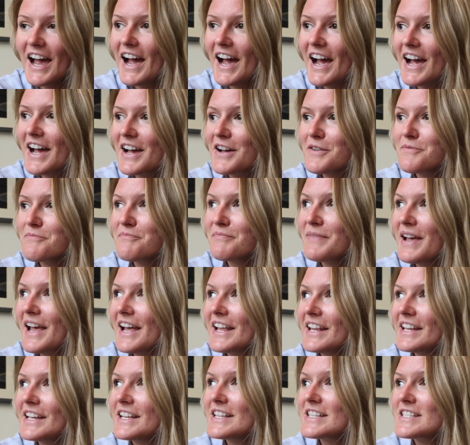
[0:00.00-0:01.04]

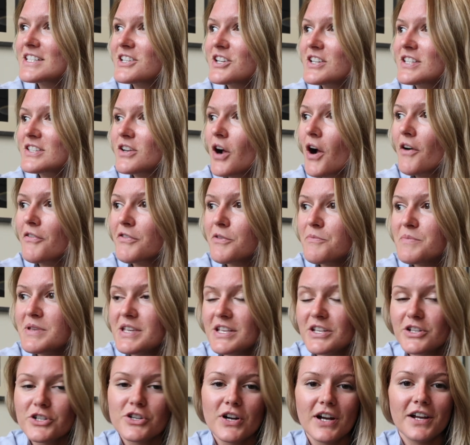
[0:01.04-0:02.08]
and it's just off the
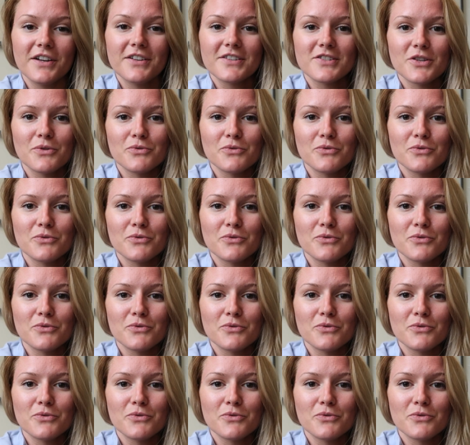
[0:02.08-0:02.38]
beaten trail,